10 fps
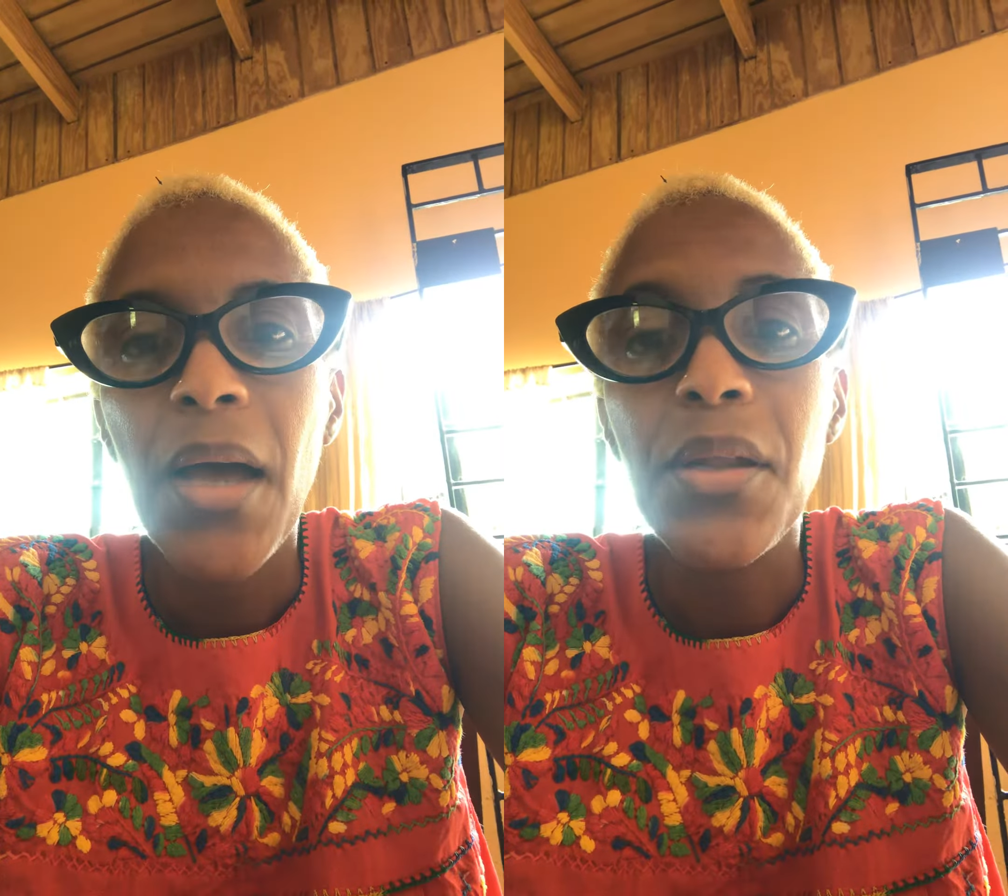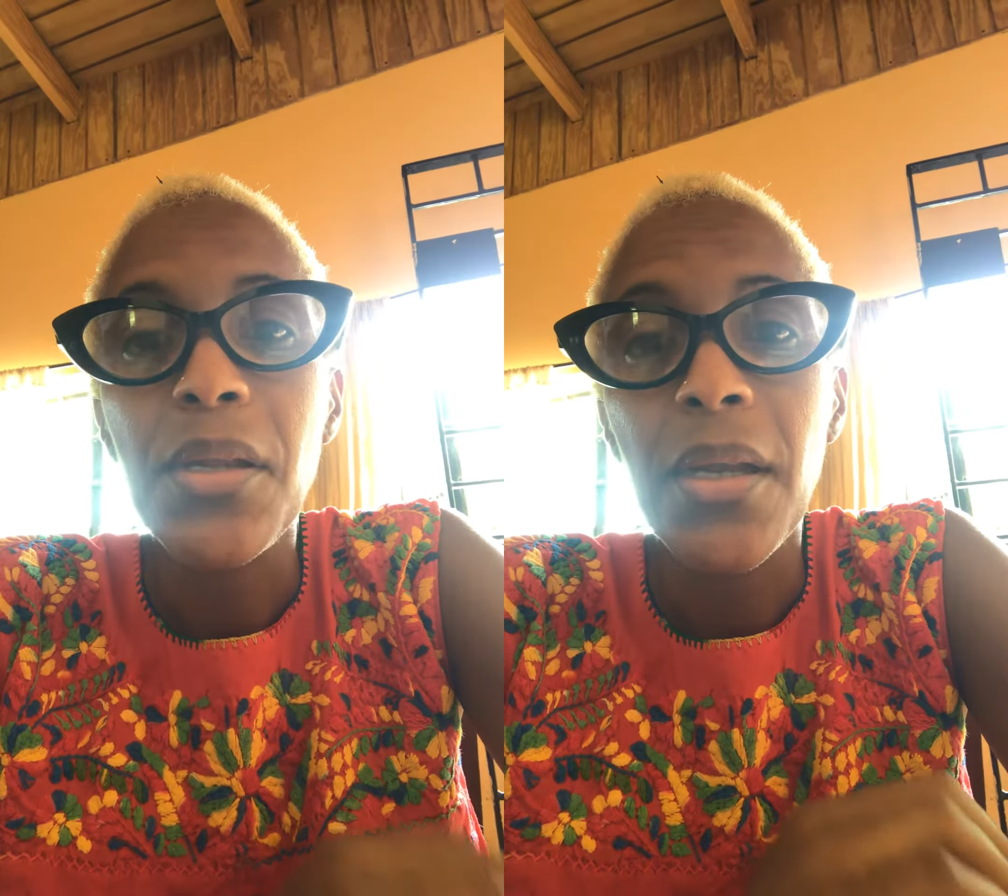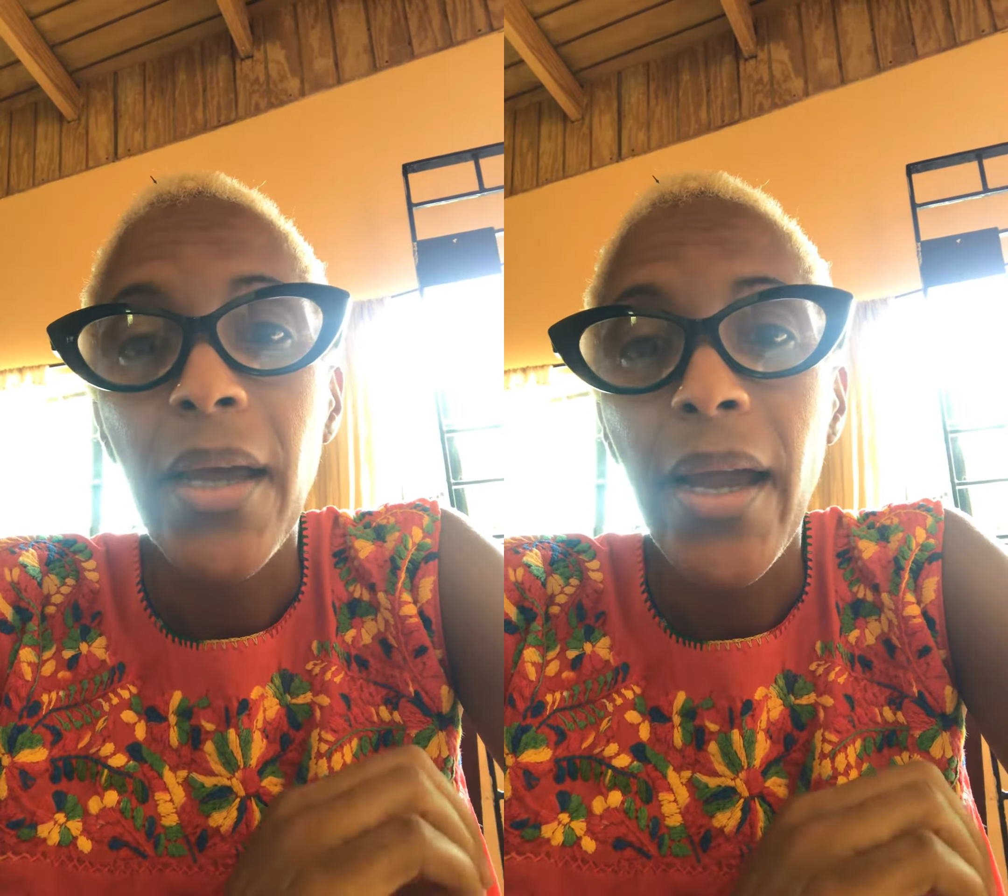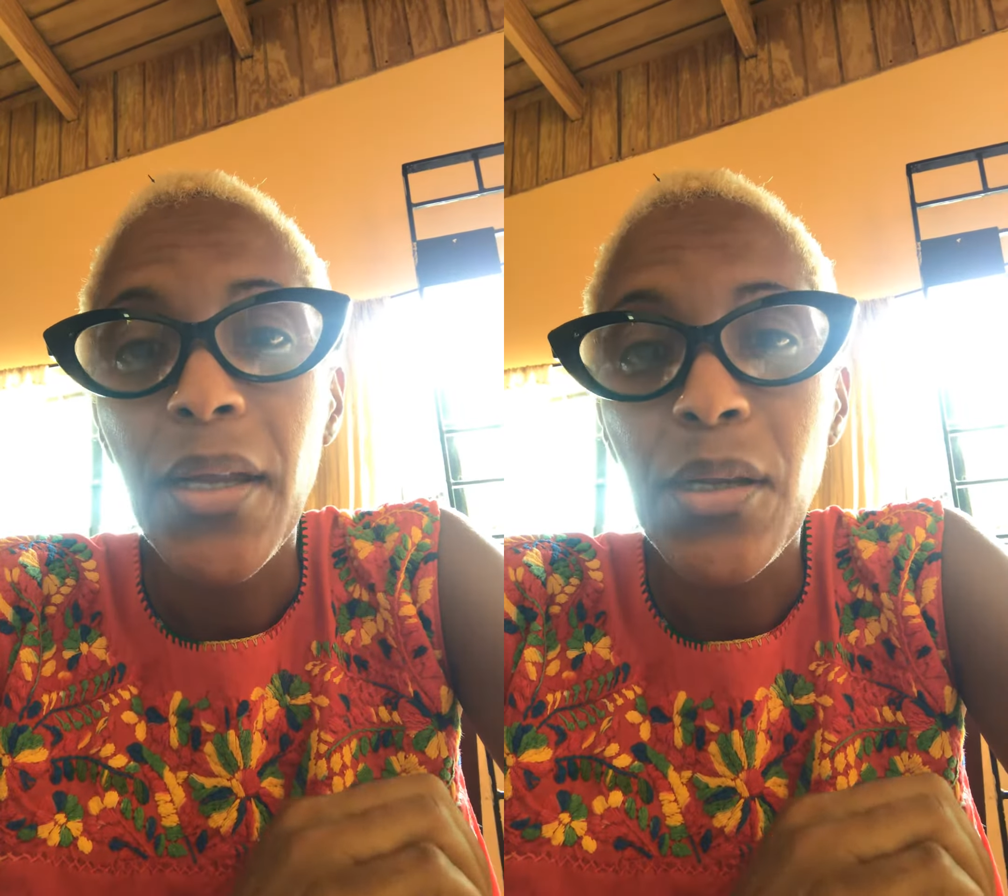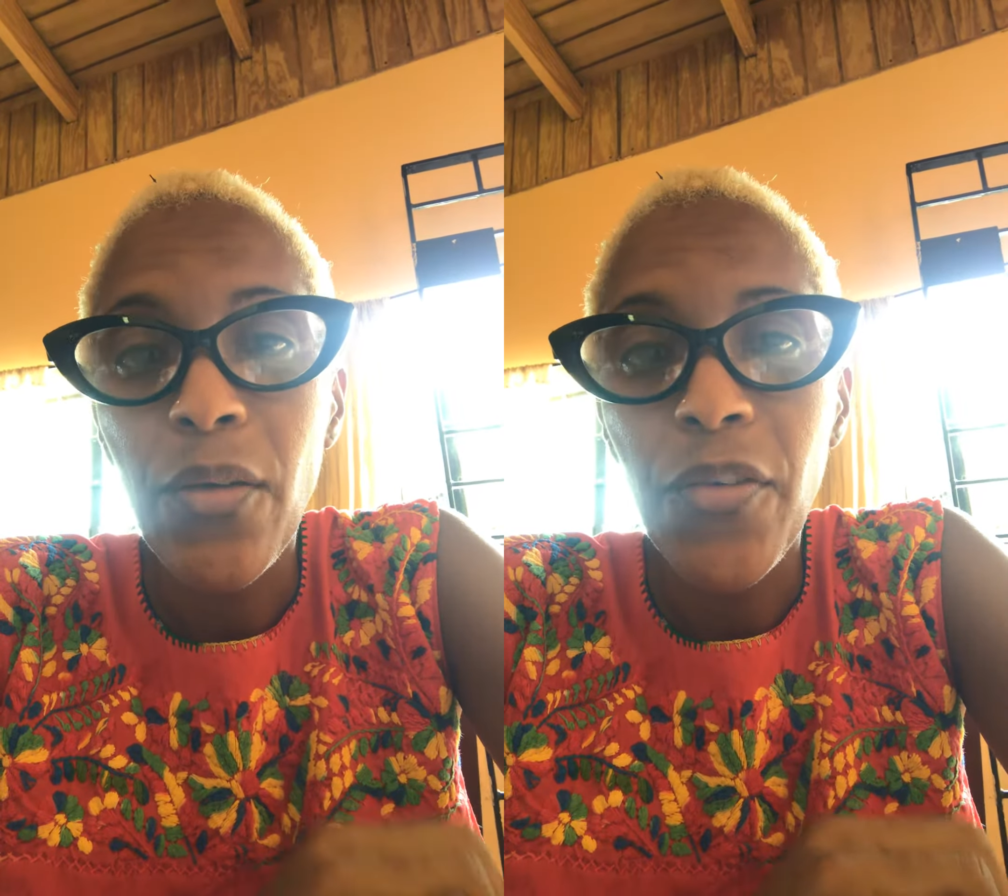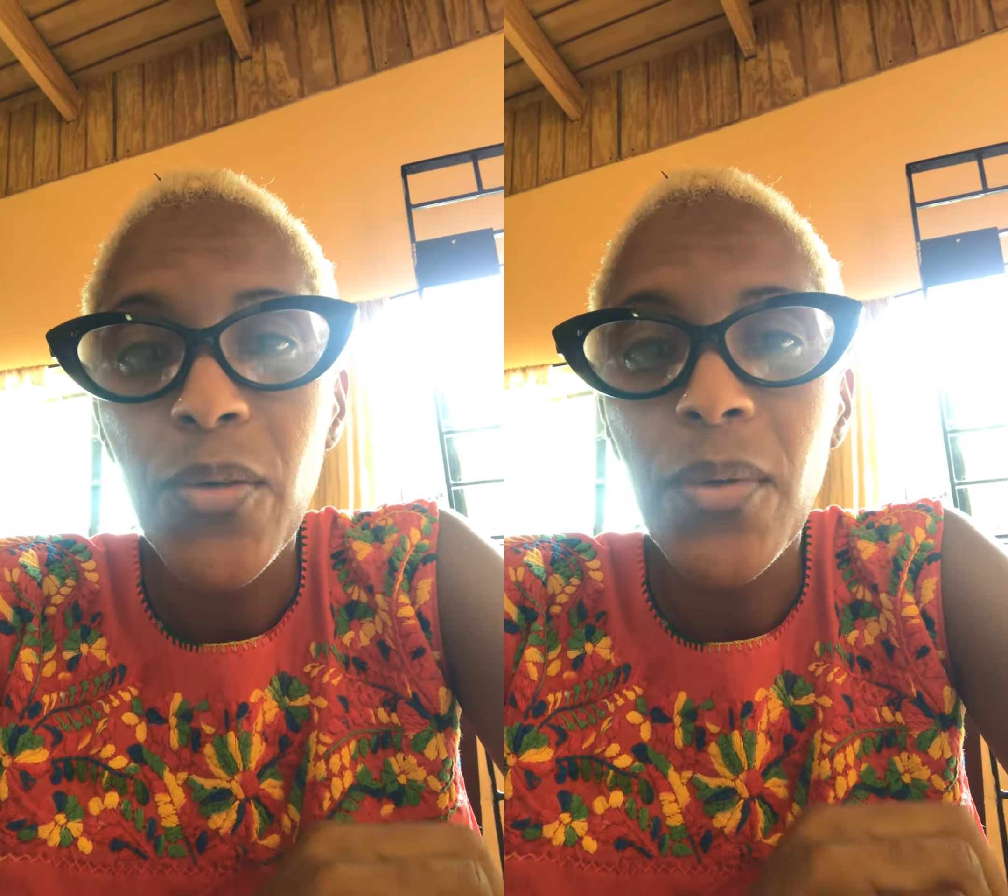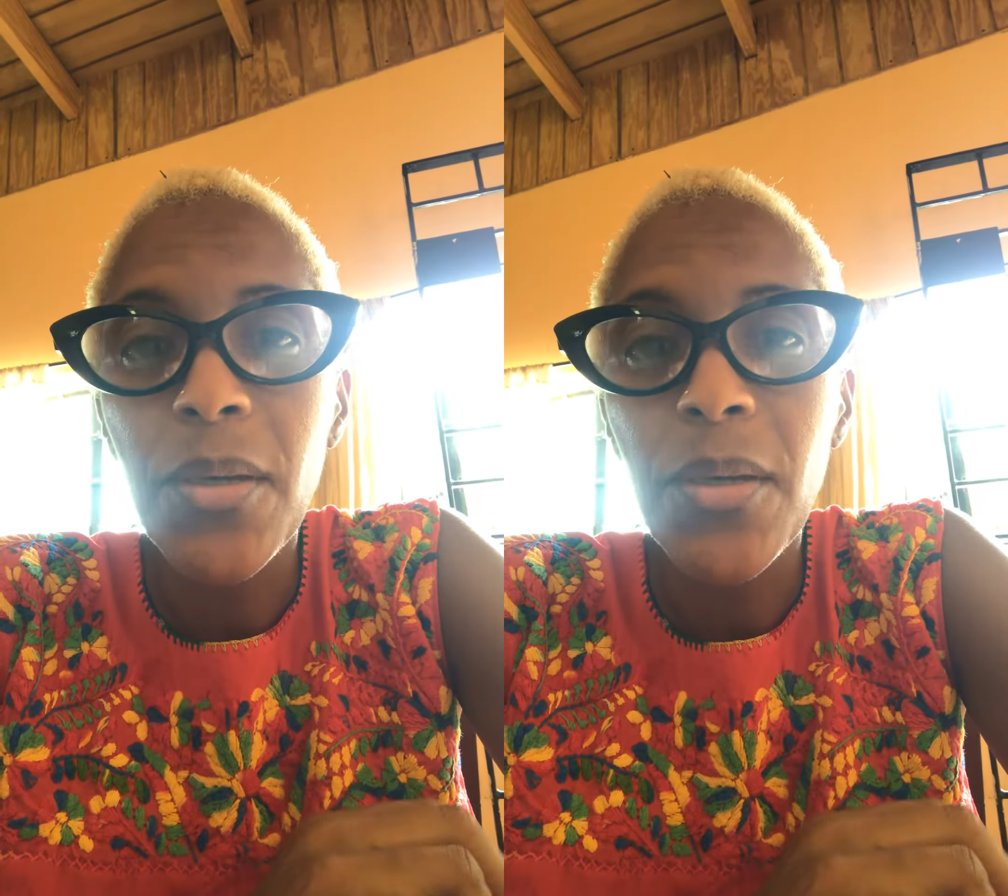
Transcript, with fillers: As I said, I suffered with